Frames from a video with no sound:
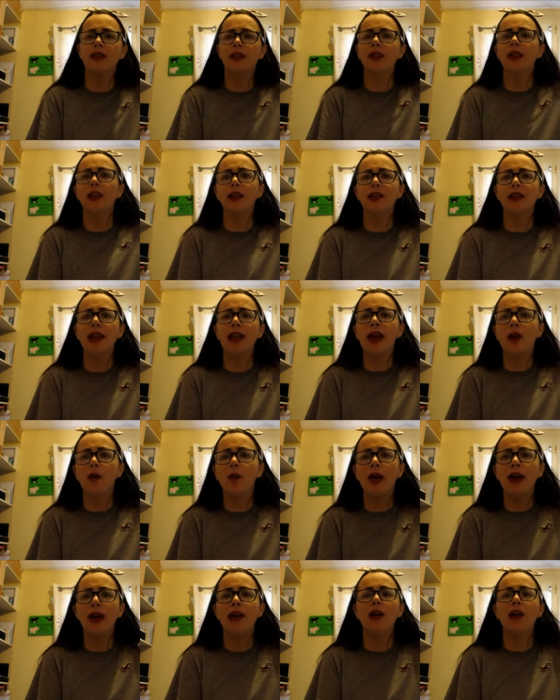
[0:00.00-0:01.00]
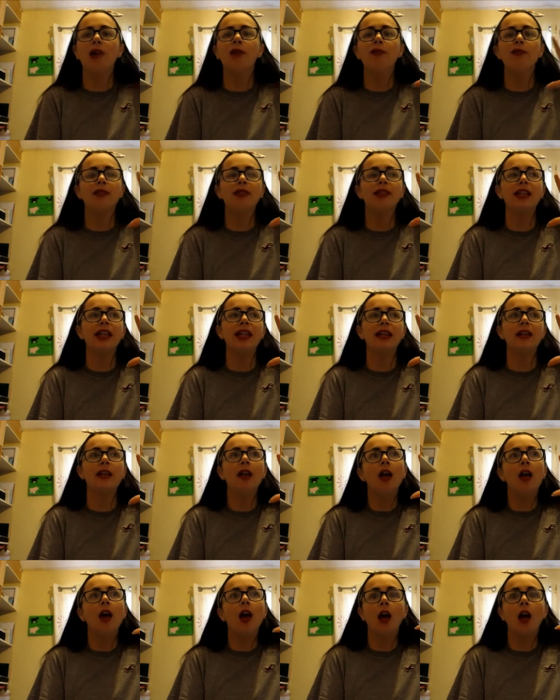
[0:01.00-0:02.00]
like that way of life is in
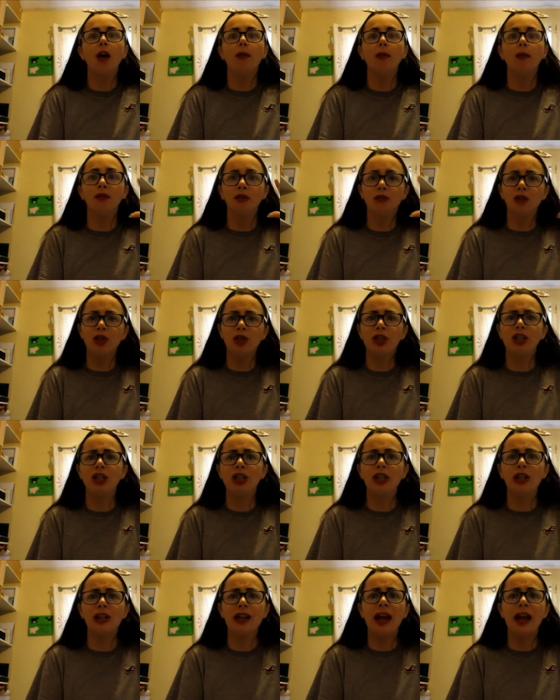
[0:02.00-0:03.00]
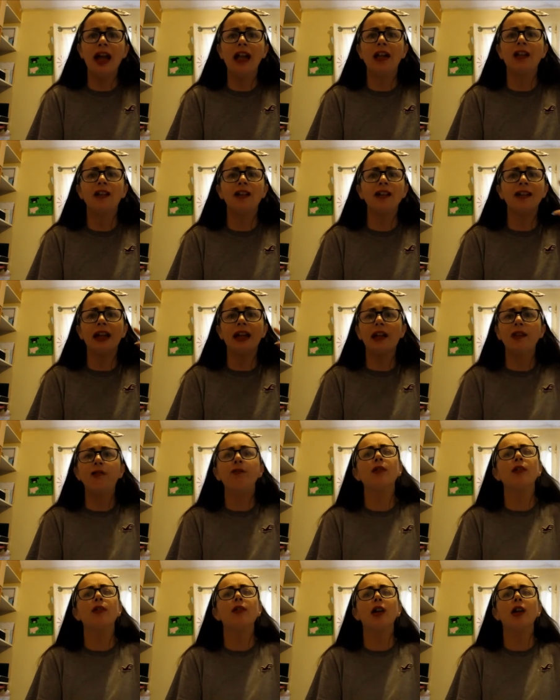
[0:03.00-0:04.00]
all about nutrition and health and health
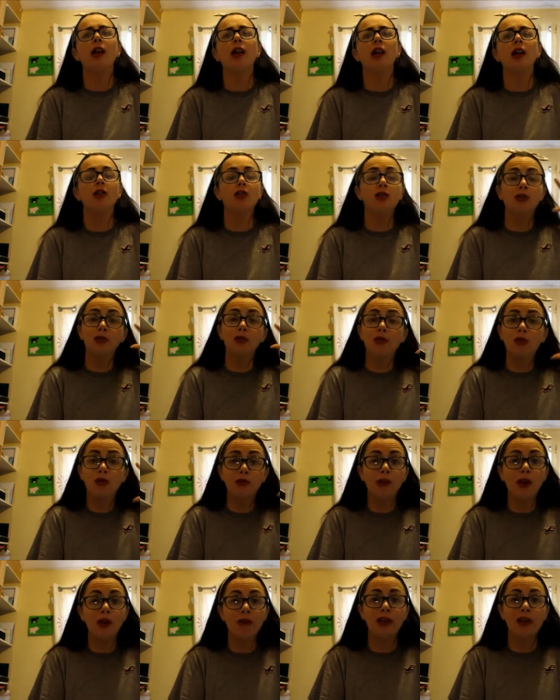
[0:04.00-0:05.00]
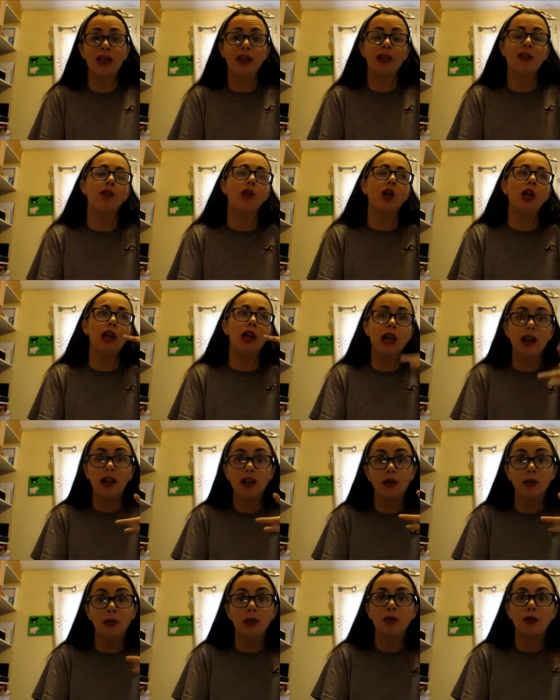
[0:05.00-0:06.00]
food and all that kind of stuff. Stuff I really enjoy
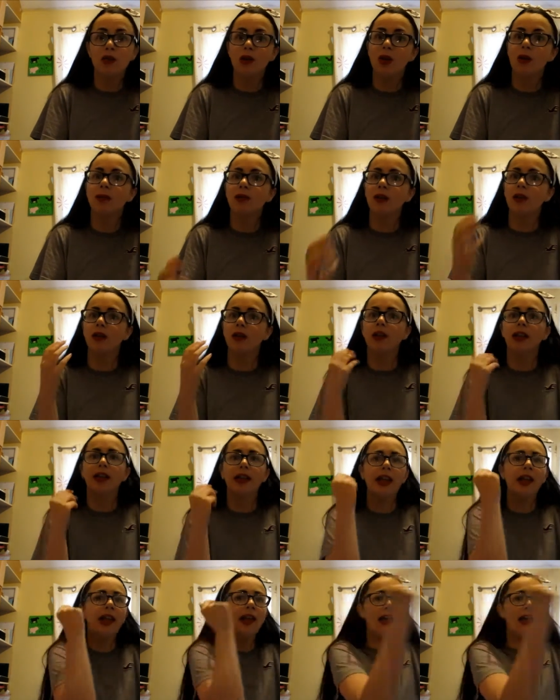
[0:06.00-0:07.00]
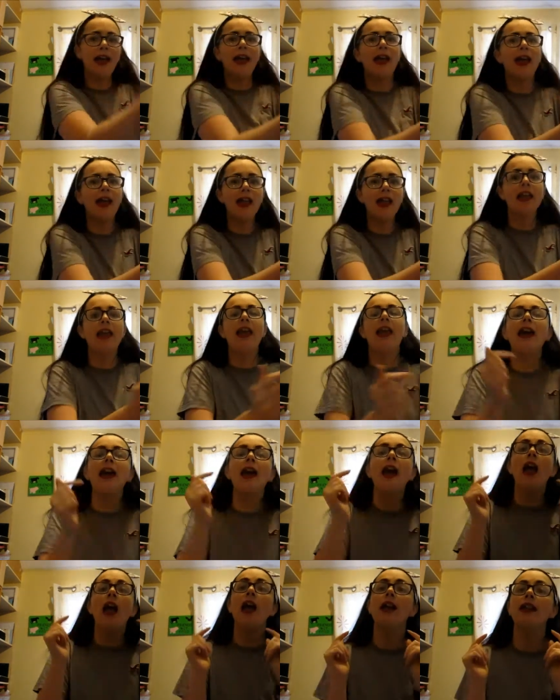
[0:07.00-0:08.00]
learning about, so I was kind of like, hell yeah.
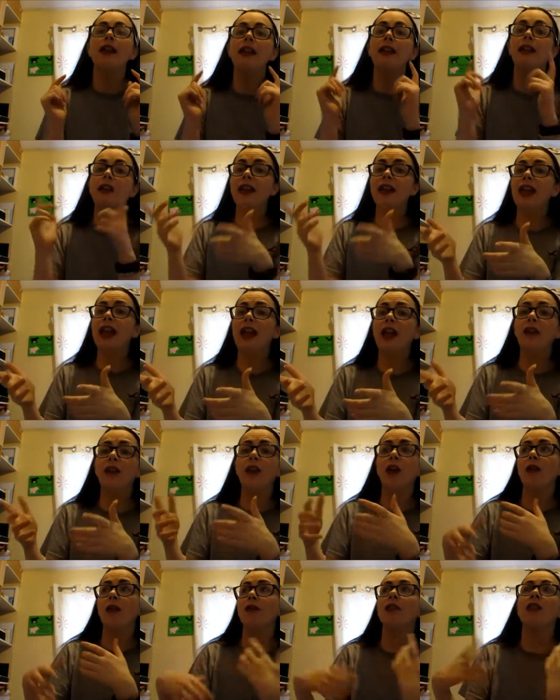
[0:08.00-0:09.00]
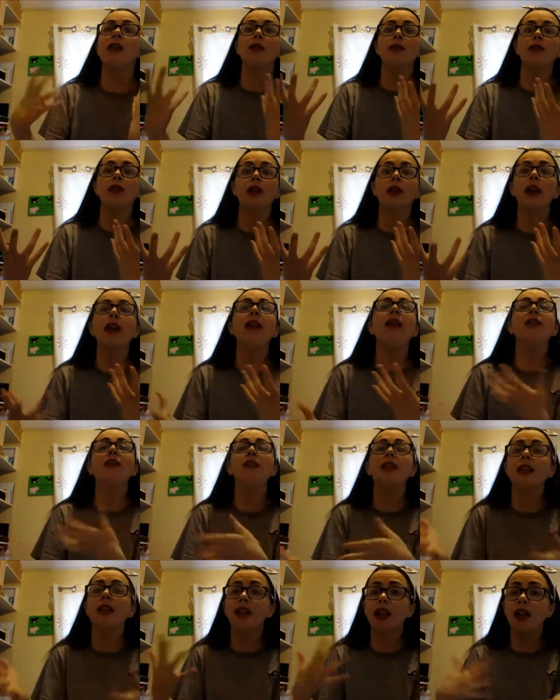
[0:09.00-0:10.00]
And then the carer, obviously, I was going to learn how
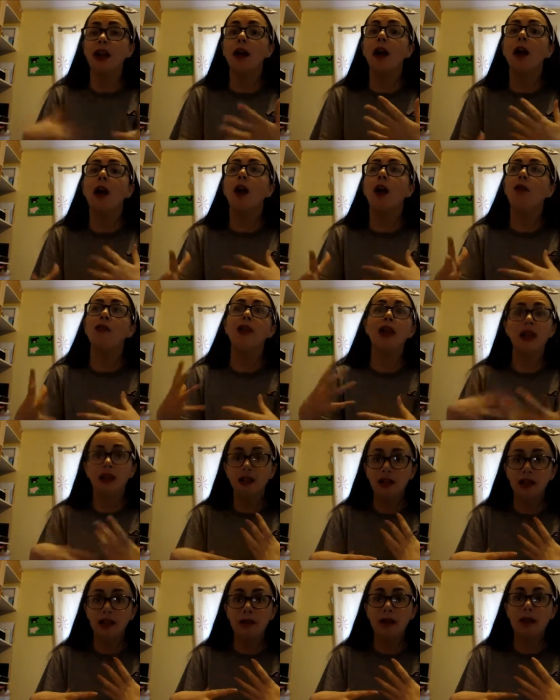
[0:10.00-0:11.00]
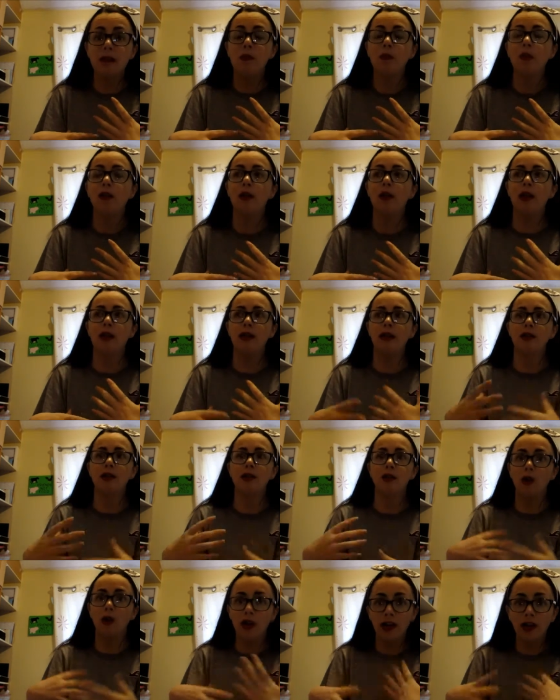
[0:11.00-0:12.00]
to take care of elderly people and
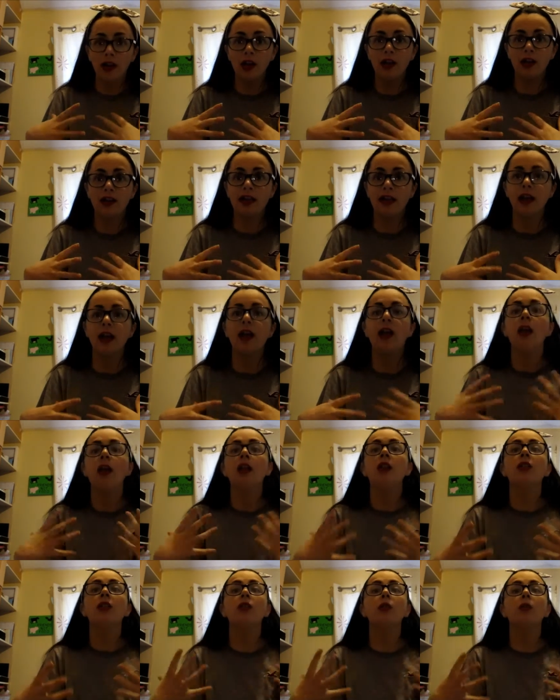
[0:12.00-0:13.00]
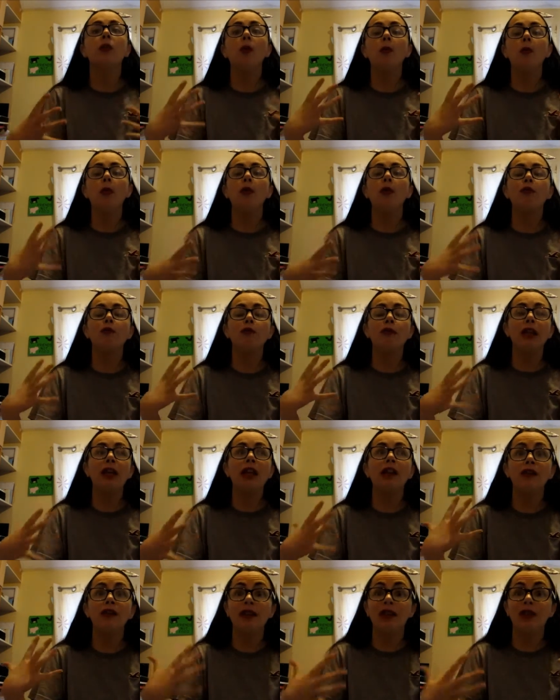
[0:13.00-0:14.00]
do all that kind of thing. So they were both
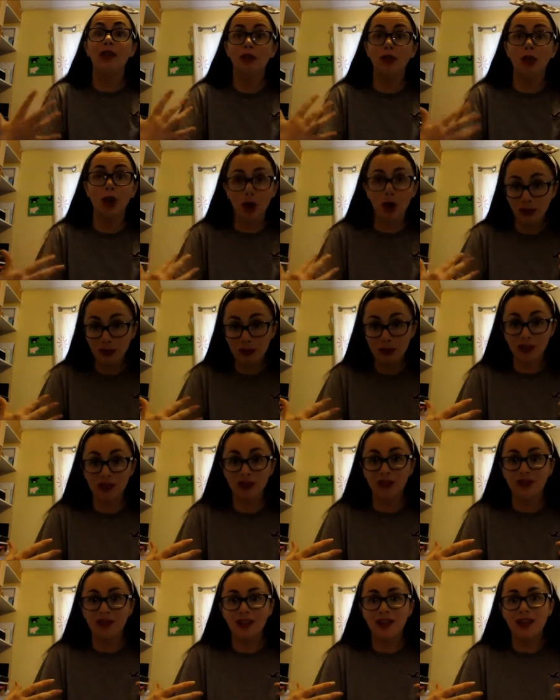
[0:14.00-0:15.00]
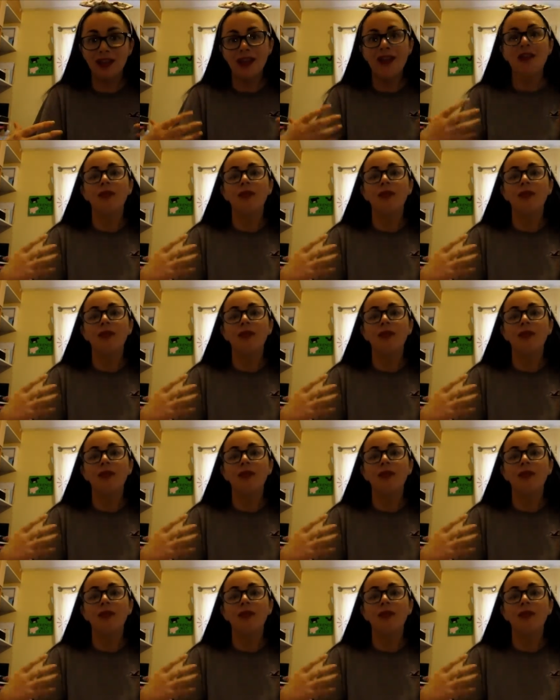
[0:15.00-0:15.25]
really, really good options